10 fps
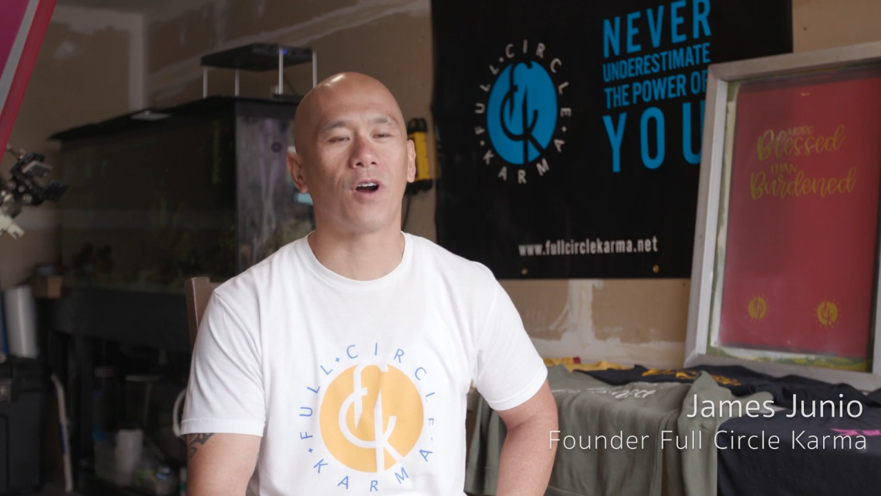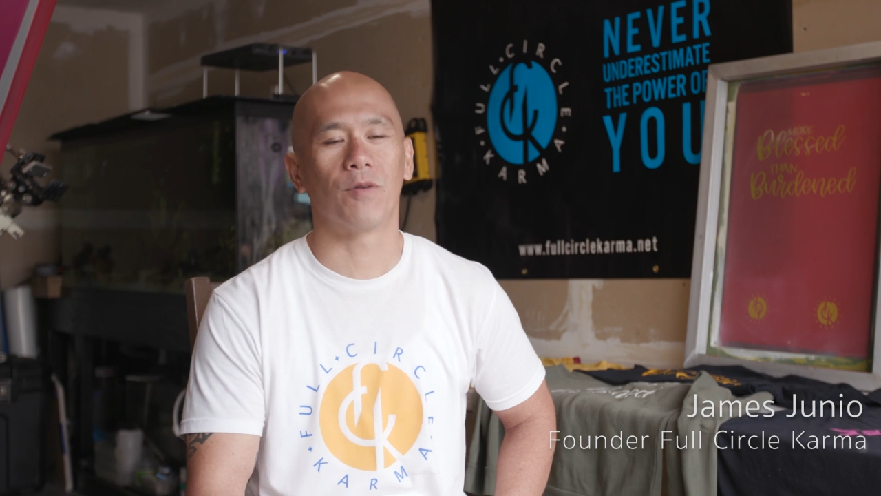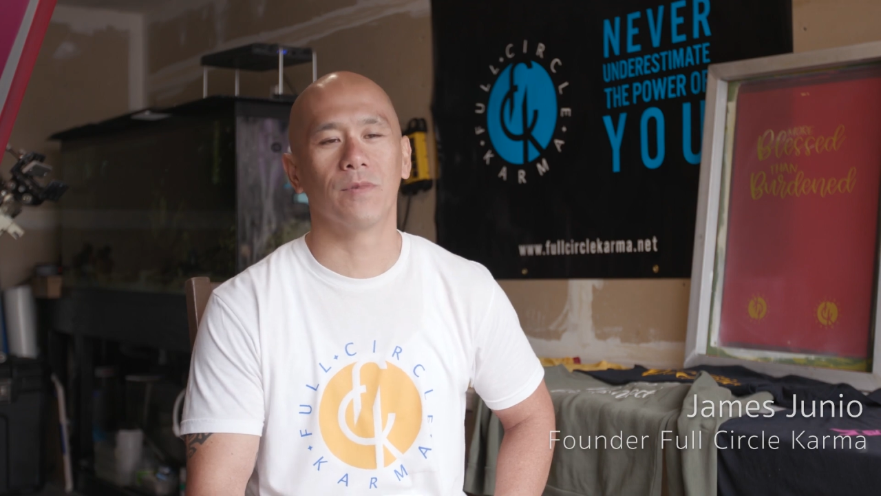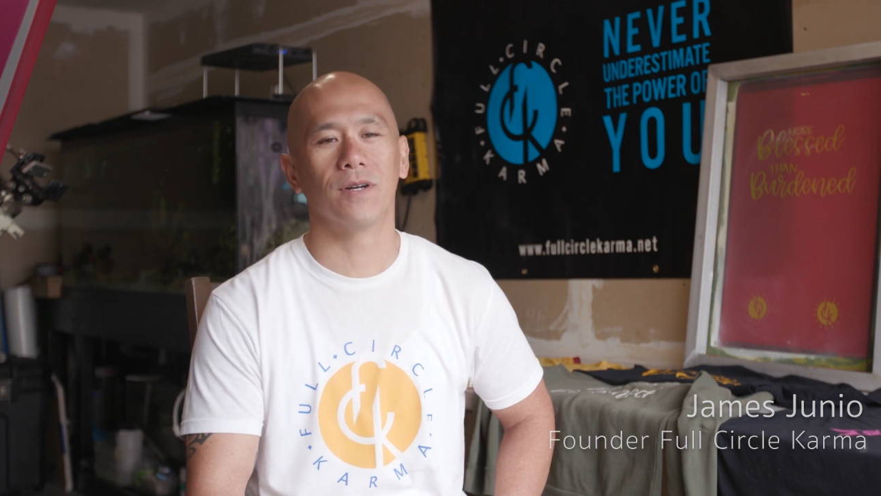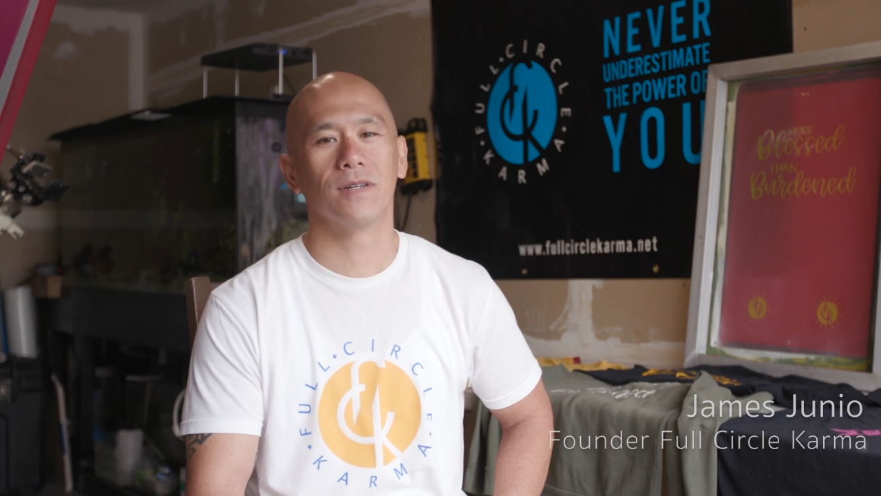
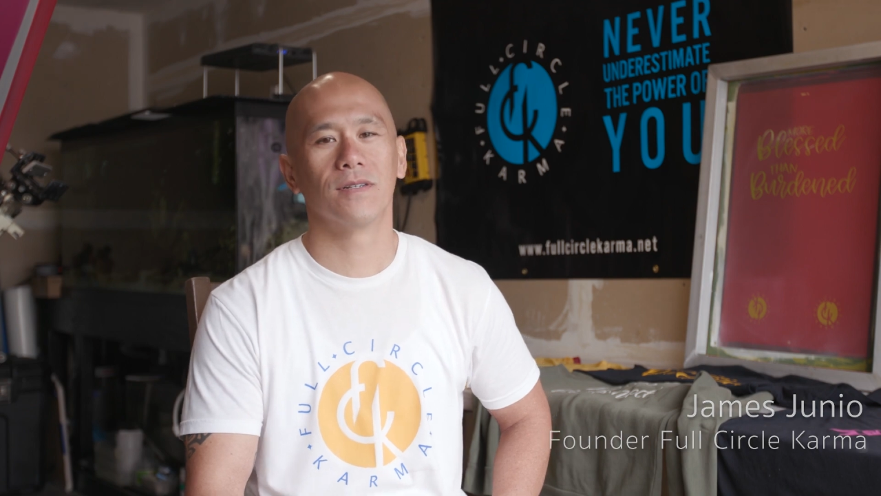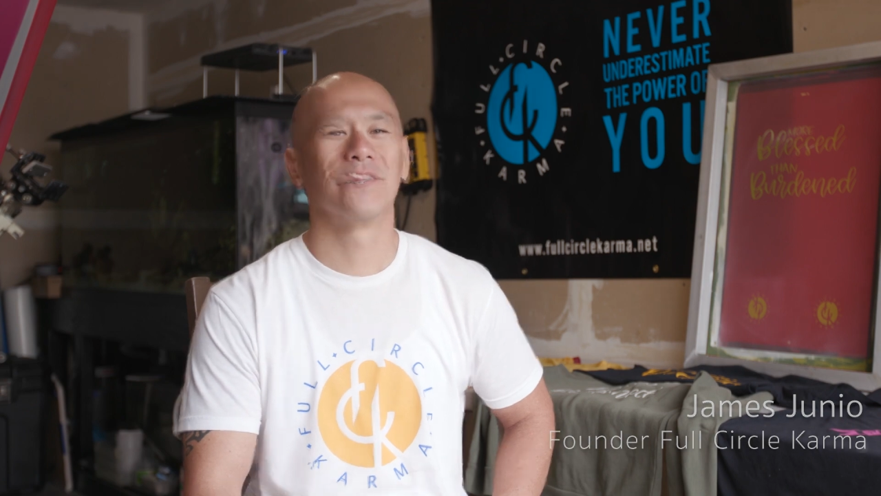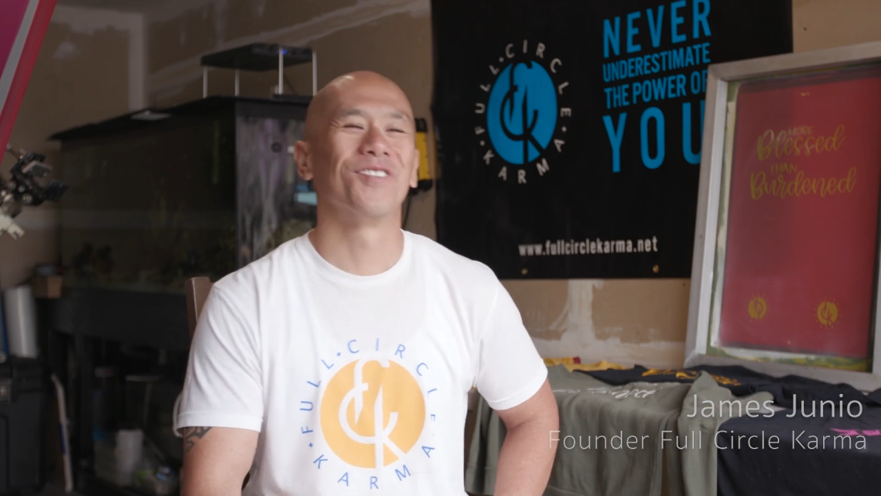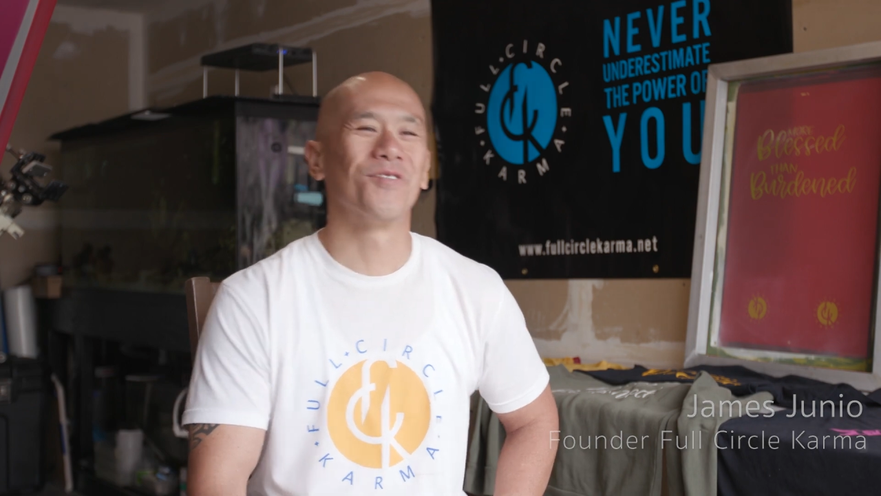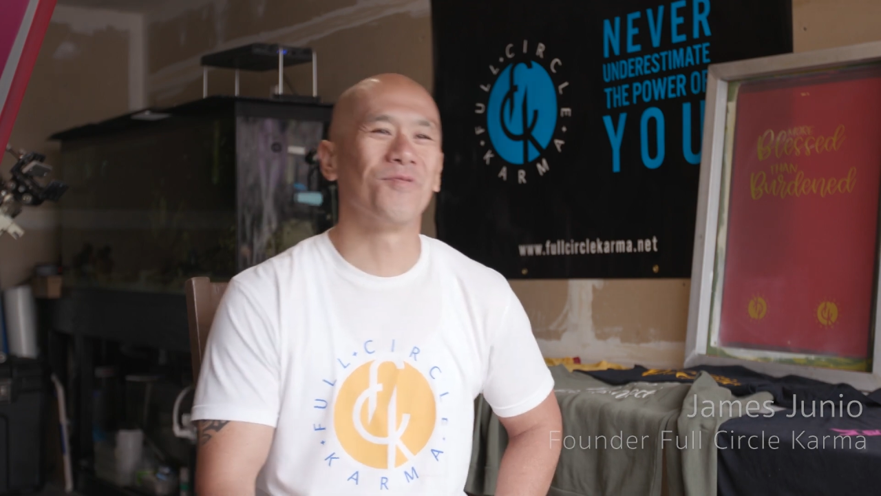Karma.
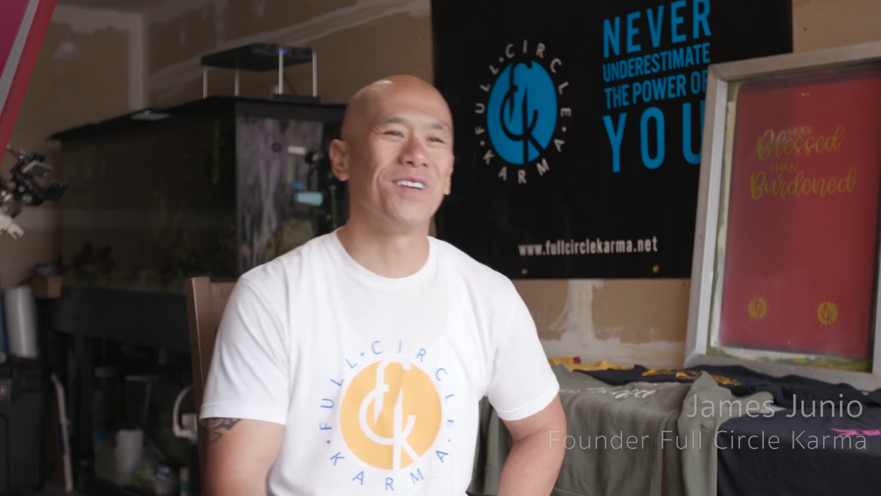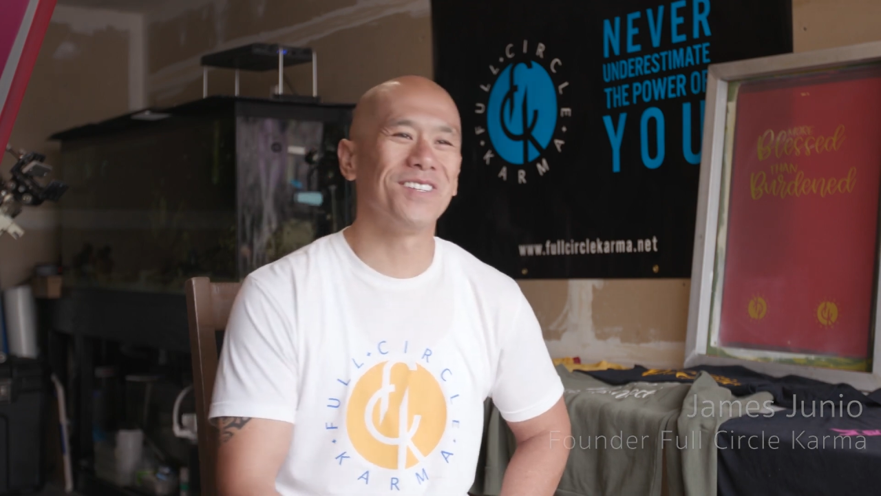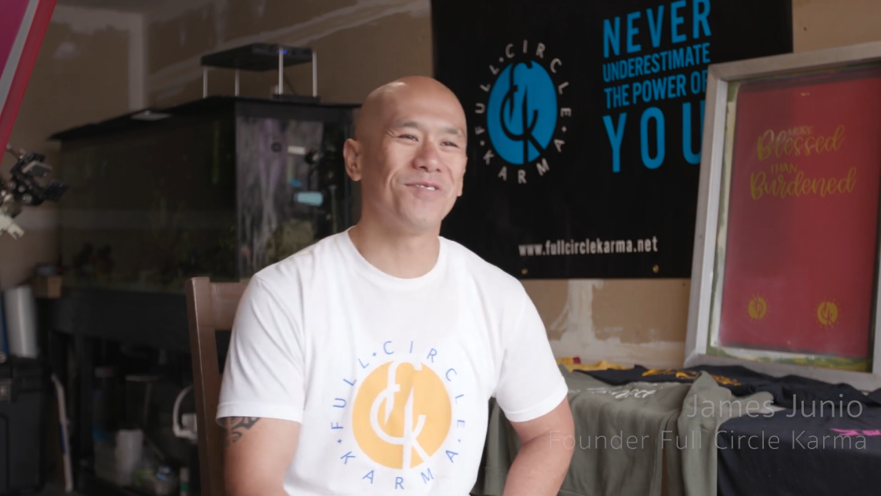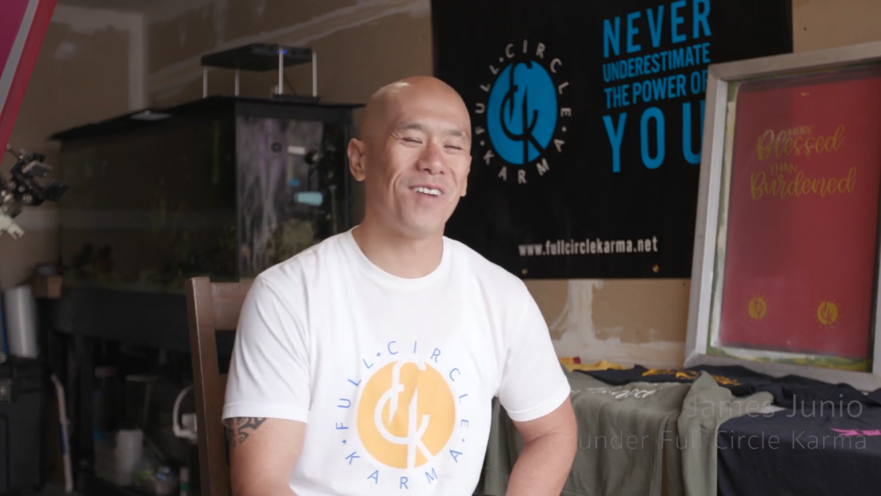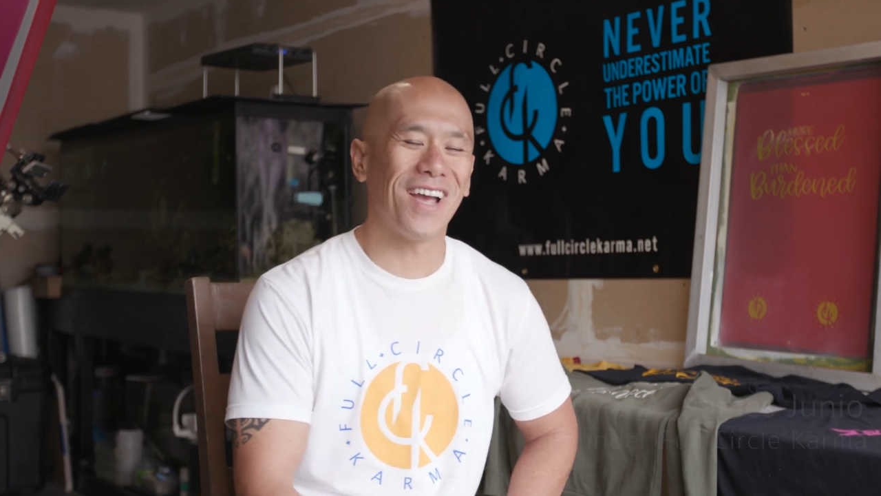So the
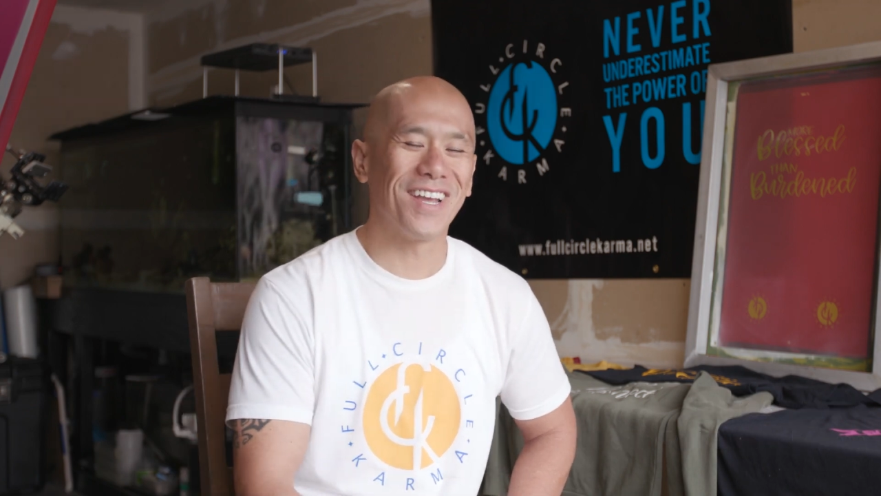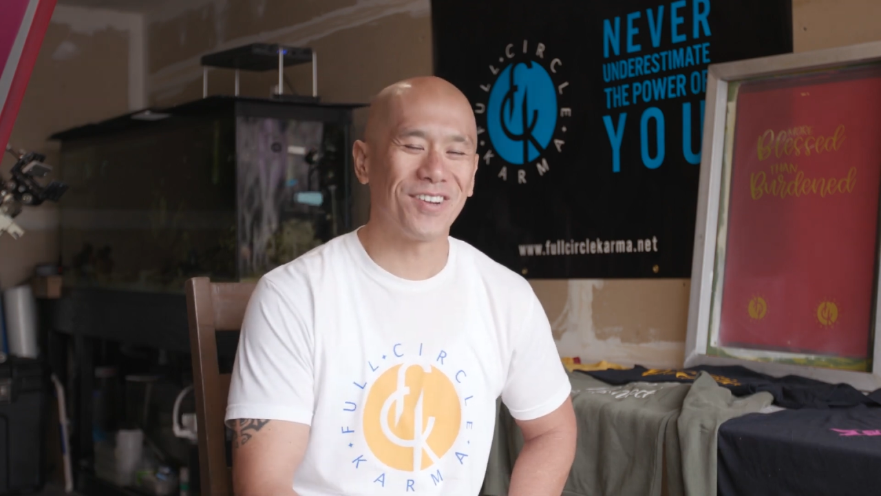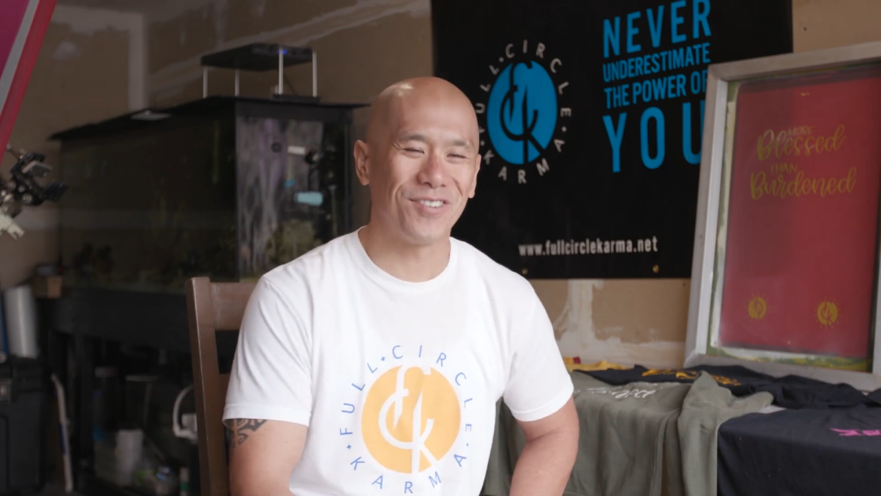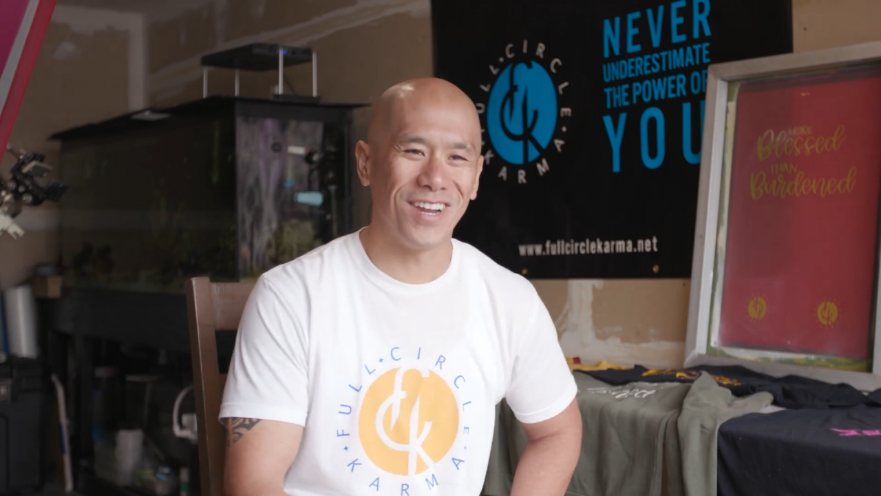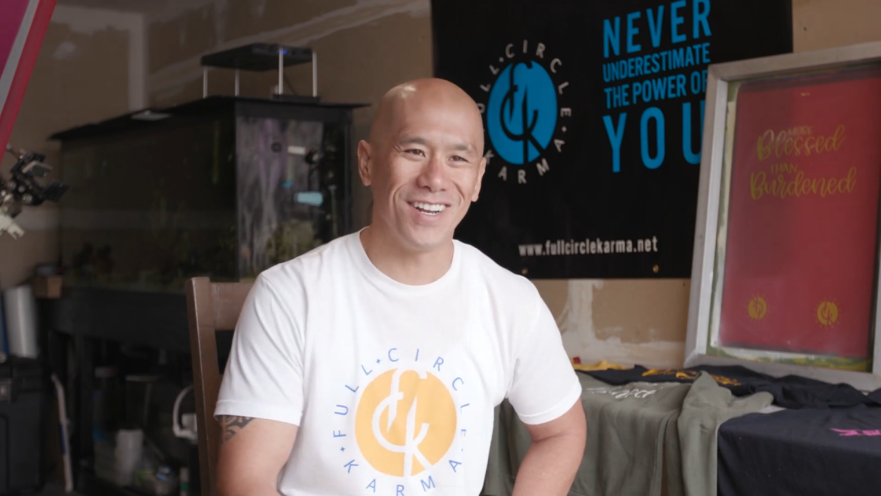reason why I
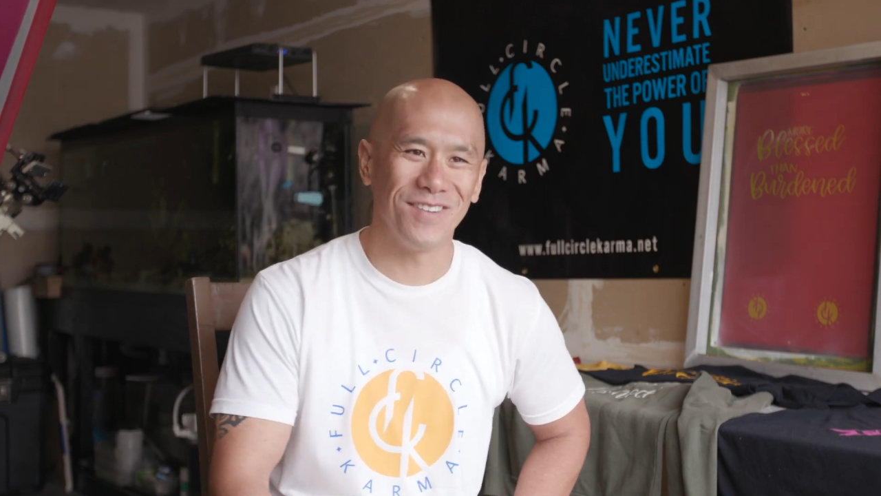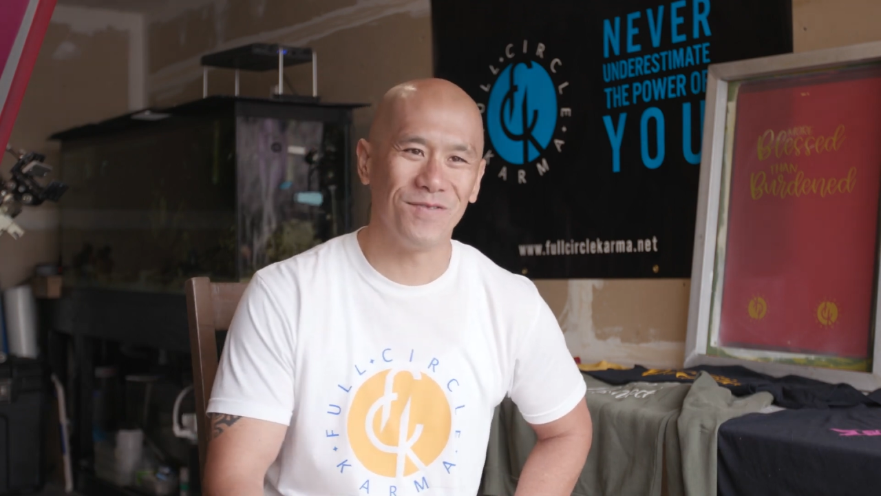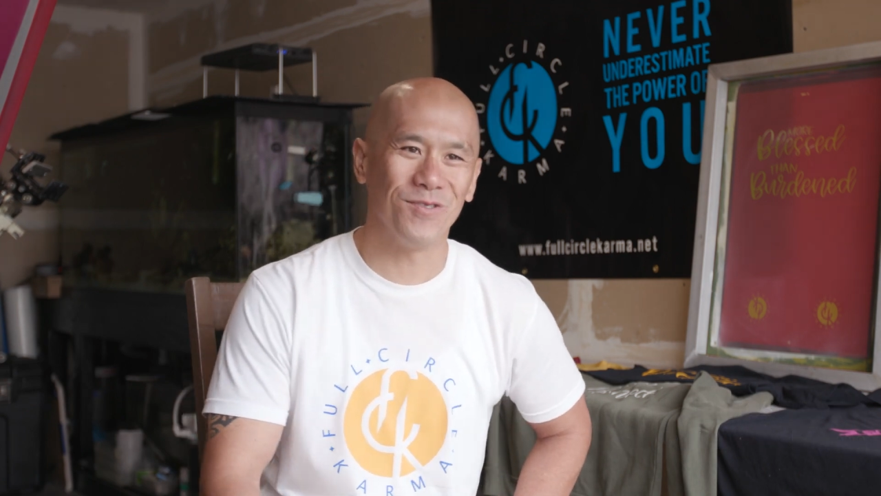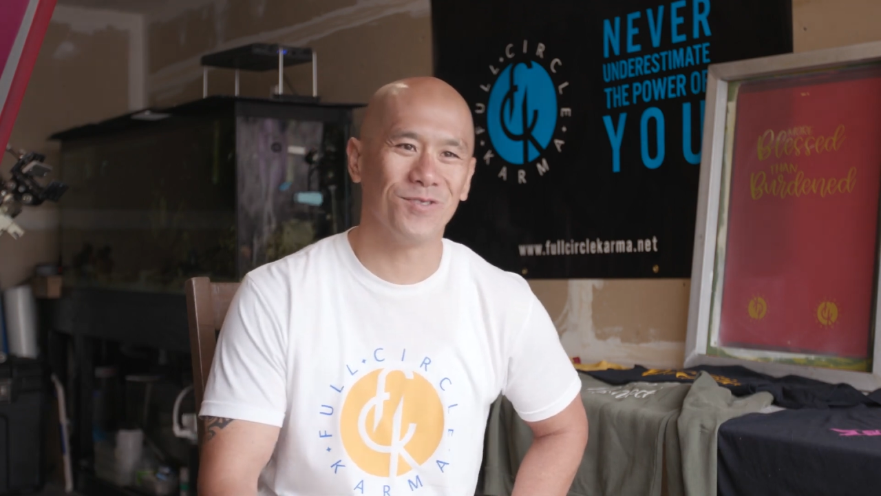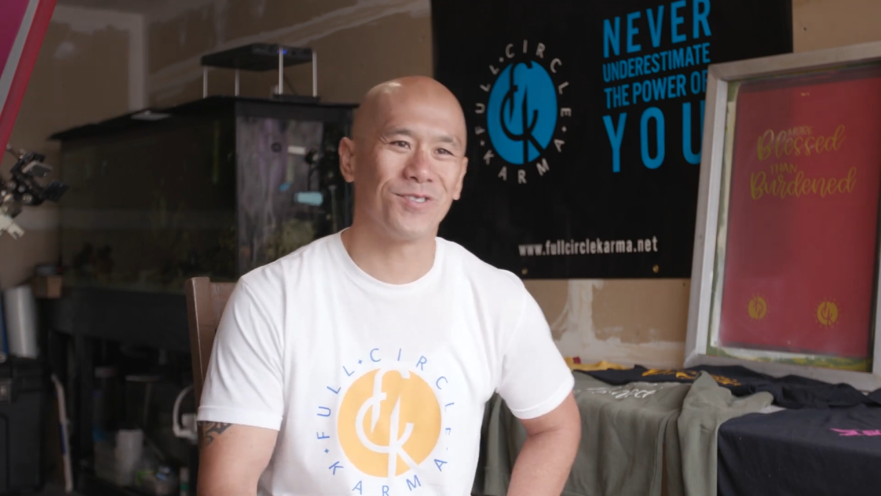created Full